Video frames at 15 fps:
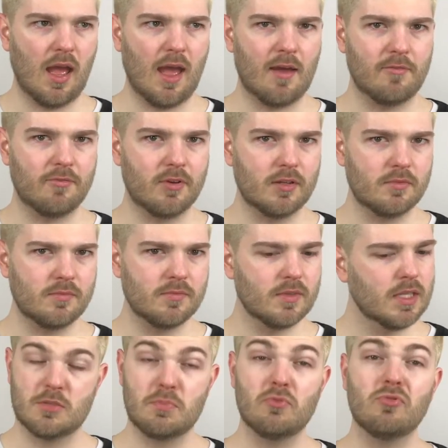ever.
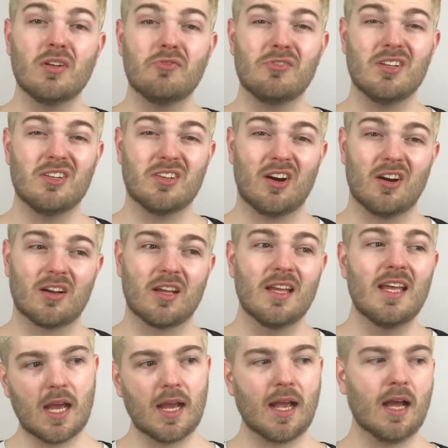It's been really dark.
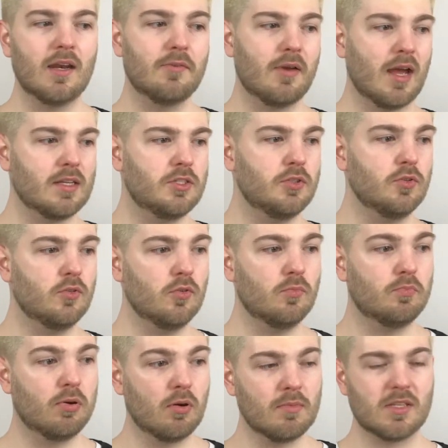I kind of had
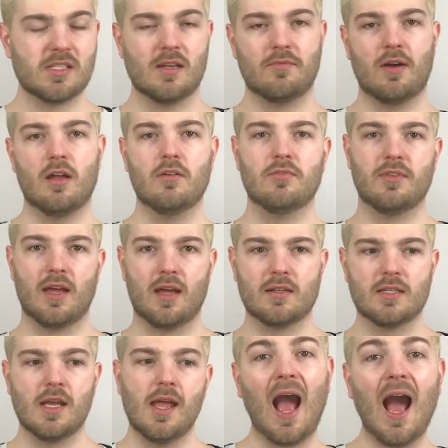to pull myself out of
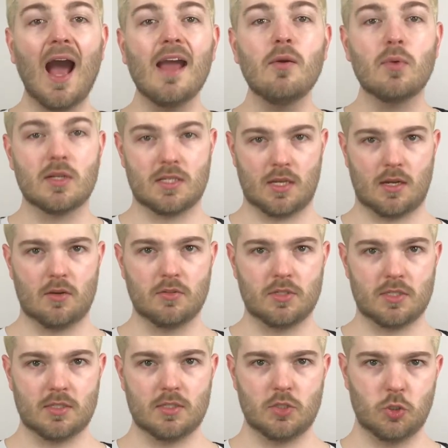that. I went
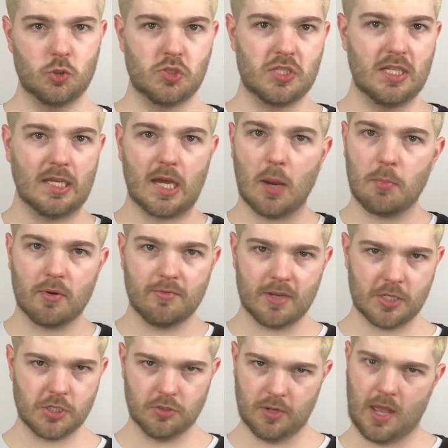out to seek
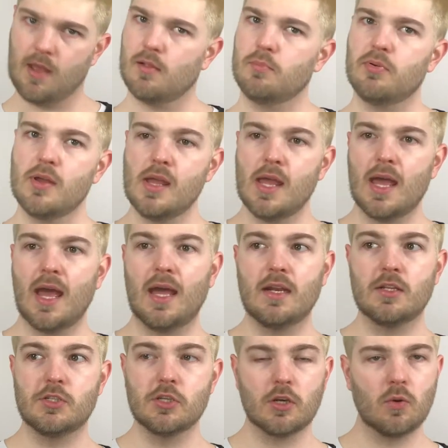professional help, and
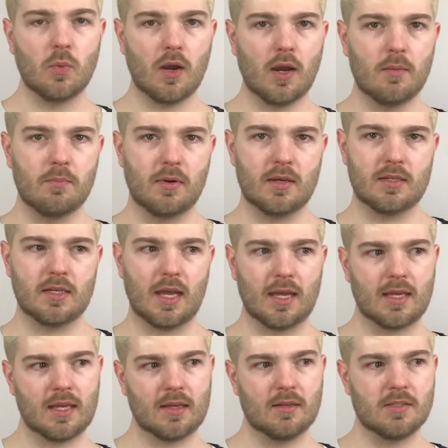it took a while, but
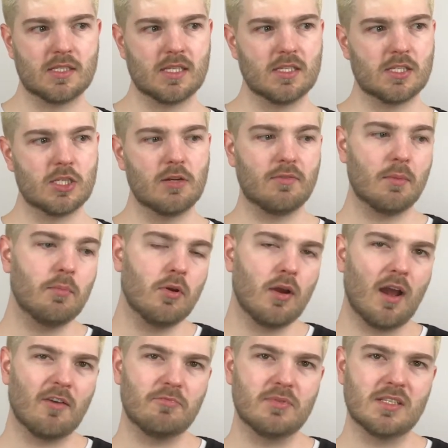like since
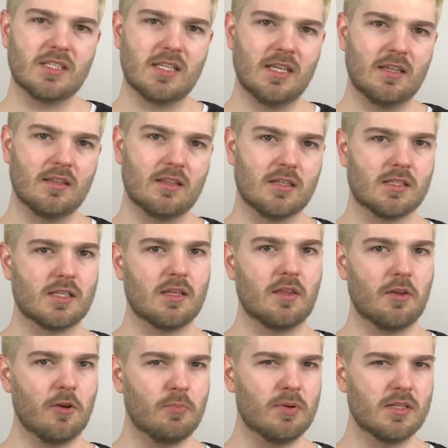November I've been seeing this
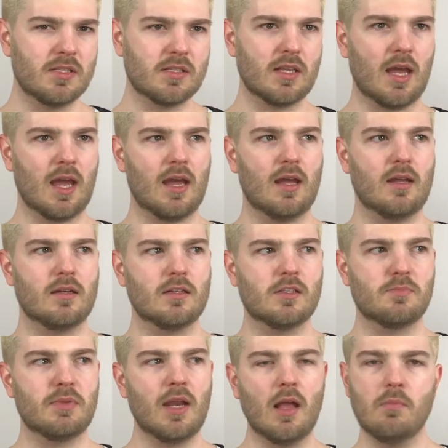therapist and
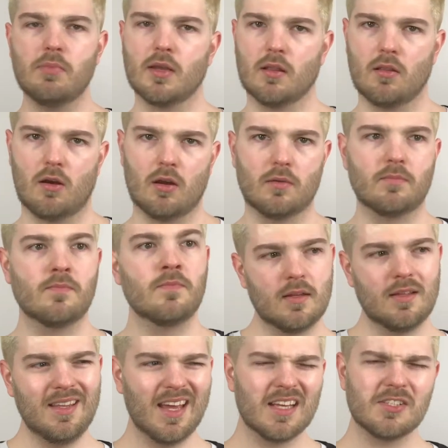it's been helping a lot.
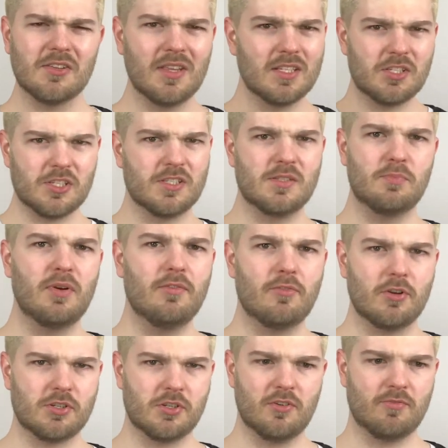Yeah, so that's just a brief
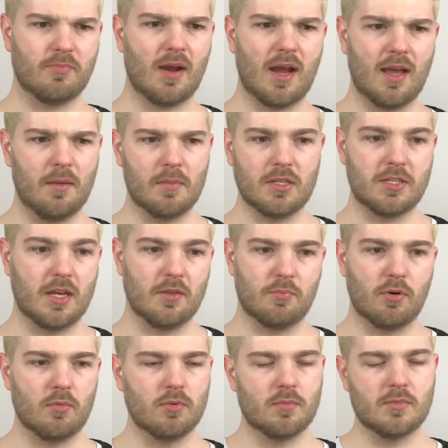version of my mental health
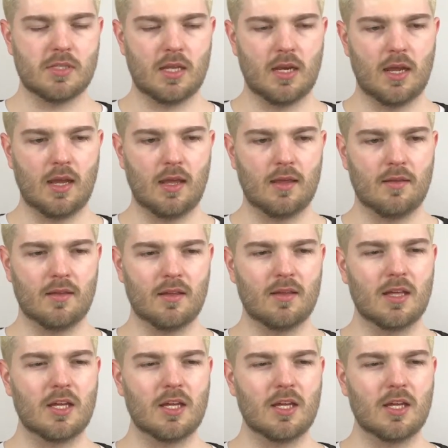problems, and I